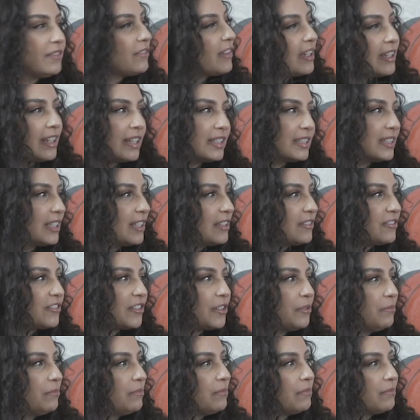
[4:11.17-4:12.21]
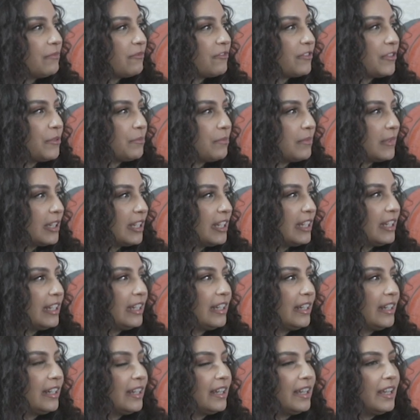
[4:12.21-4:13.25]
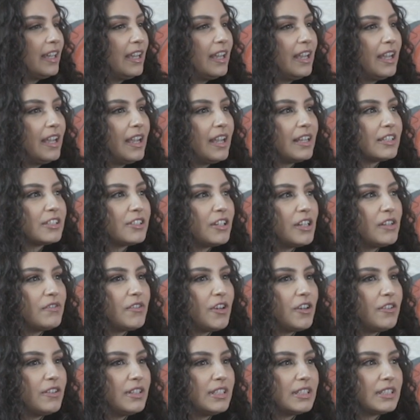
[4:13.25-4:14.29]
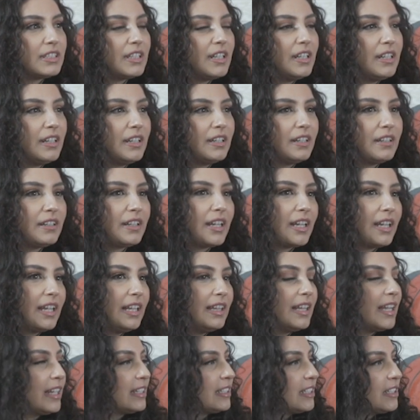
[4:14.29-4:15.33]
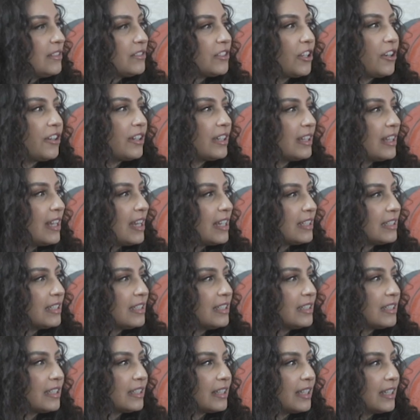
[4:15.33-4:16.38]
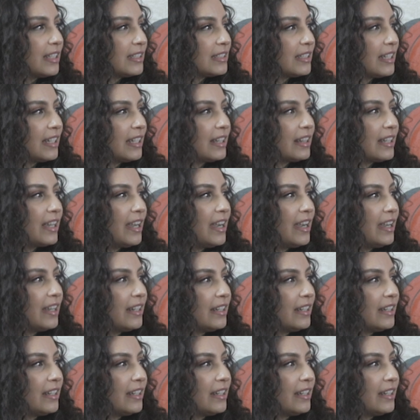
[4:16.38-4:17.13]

like I said from from a kid. So I've always done like electives, art classes, and things like that.